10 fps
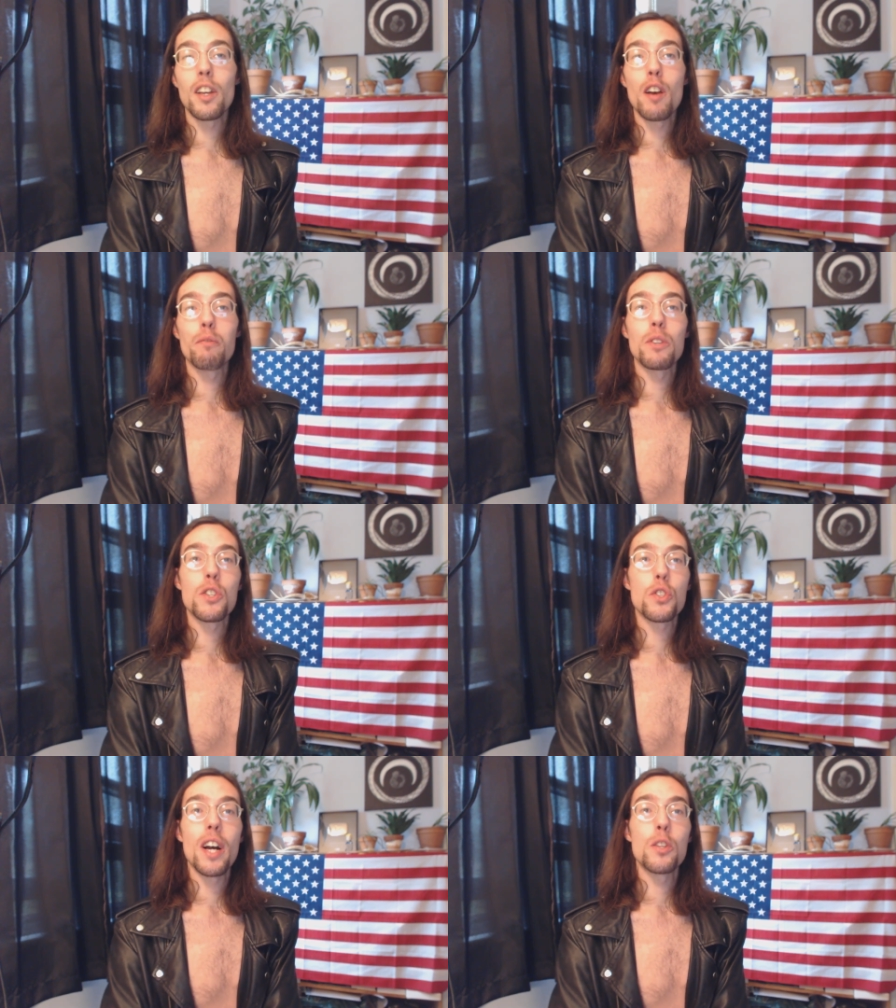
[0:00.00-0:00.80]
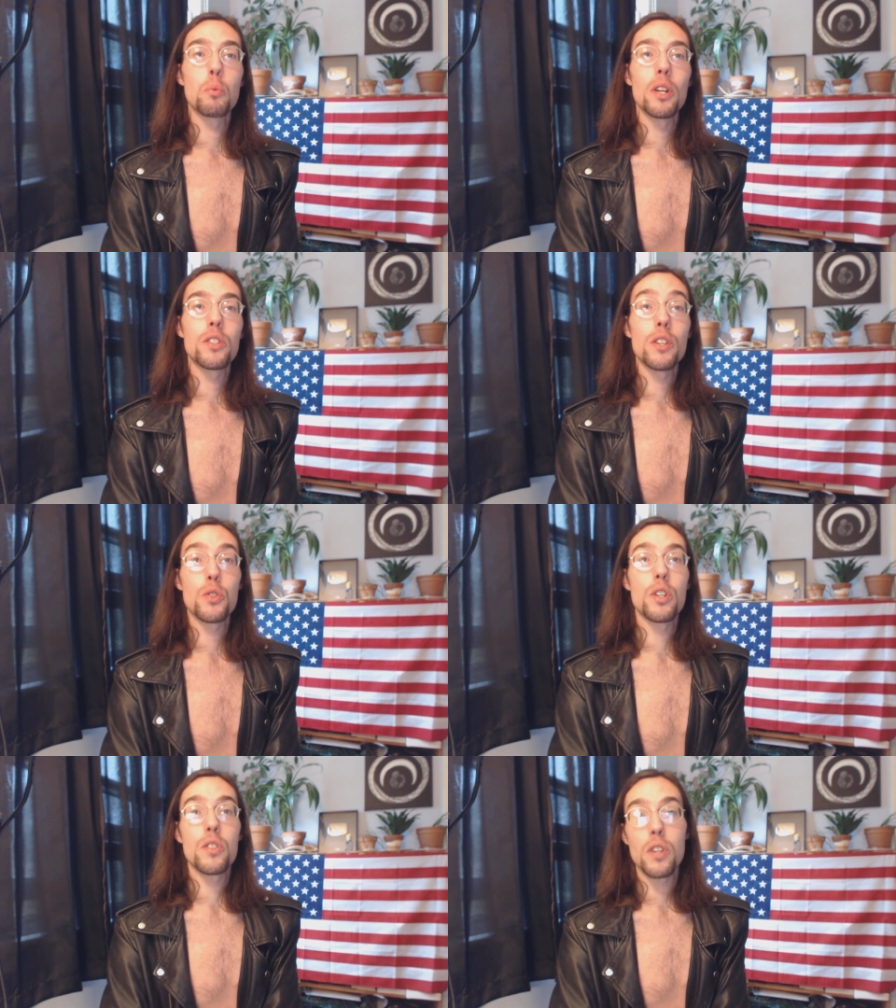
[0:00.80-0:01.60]
The government decides what
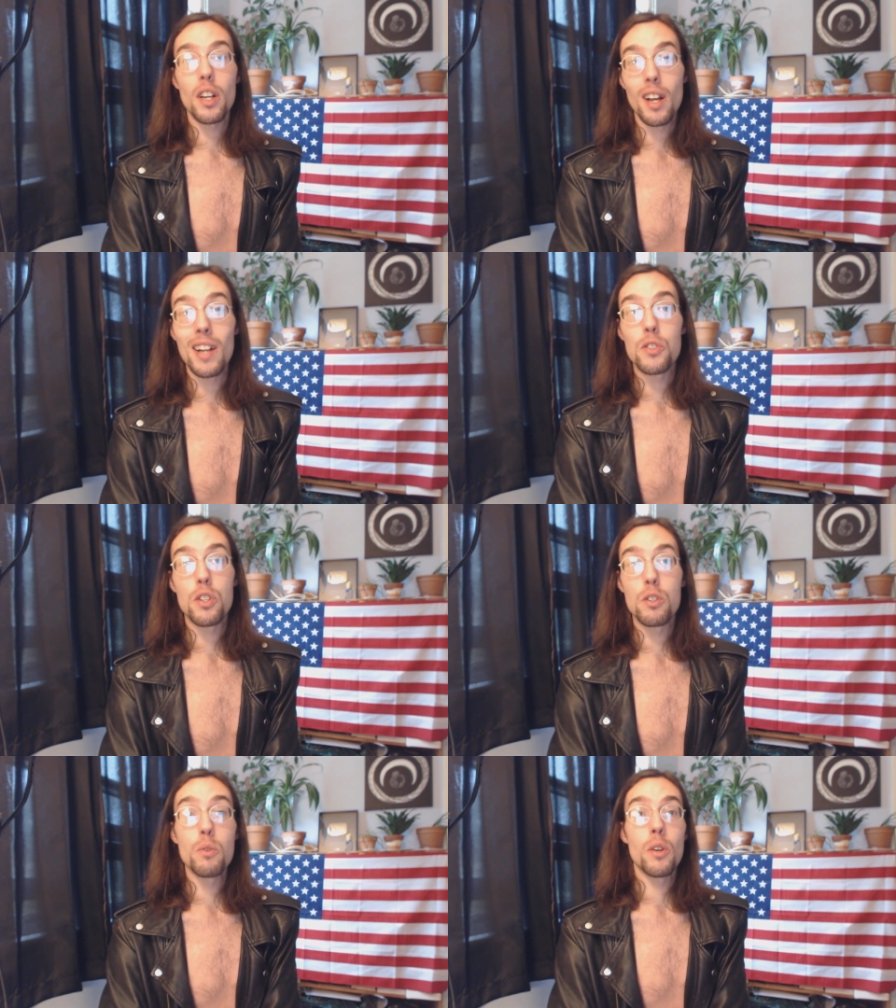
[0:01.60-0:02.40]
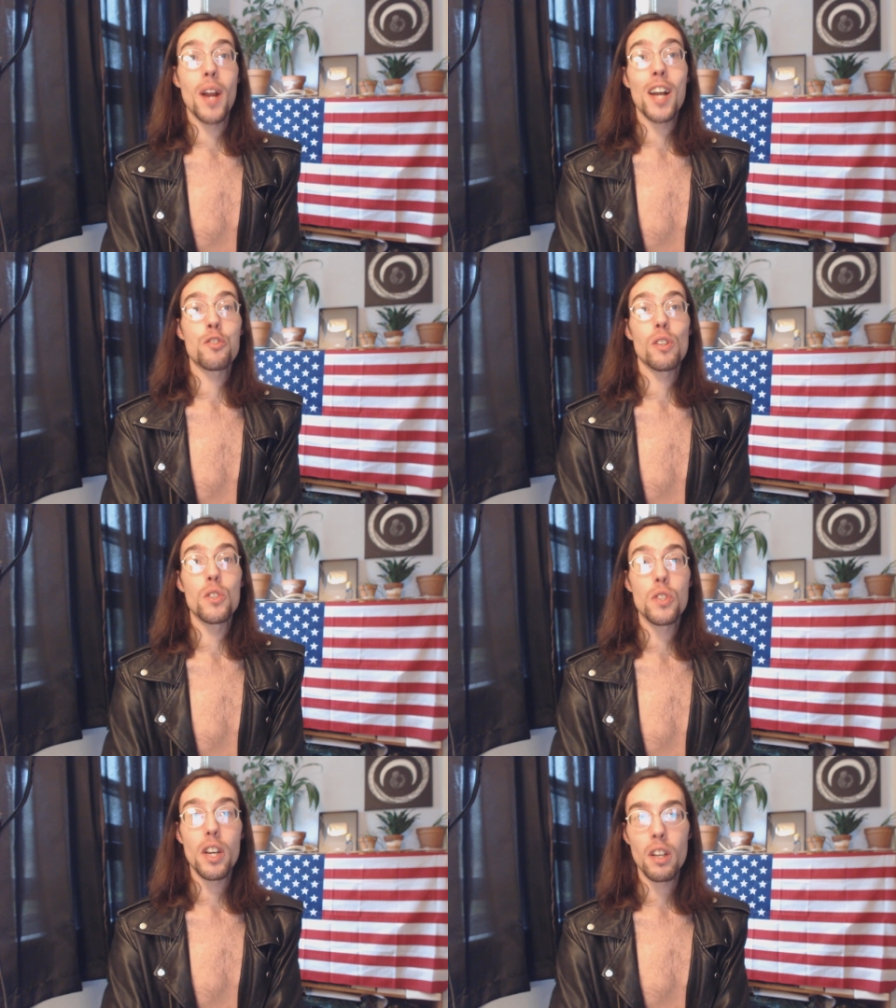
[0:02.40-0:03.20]
does or does not constitute you're
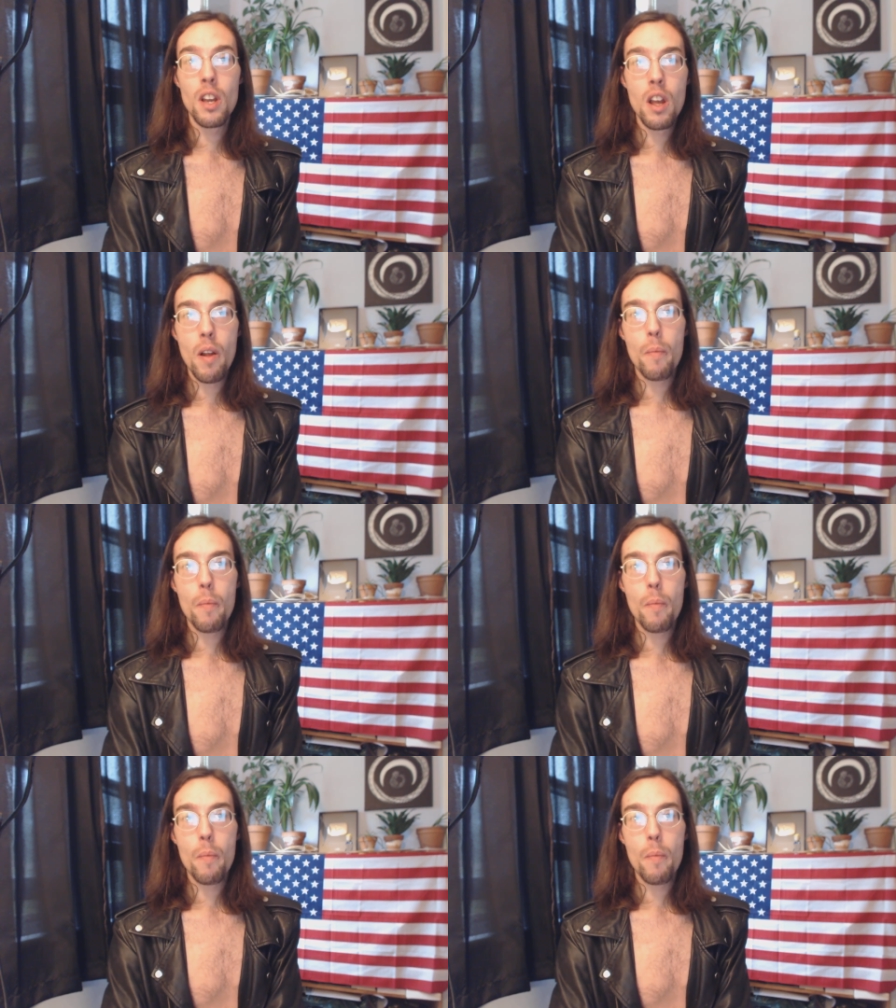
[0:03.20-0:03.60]
actually sick.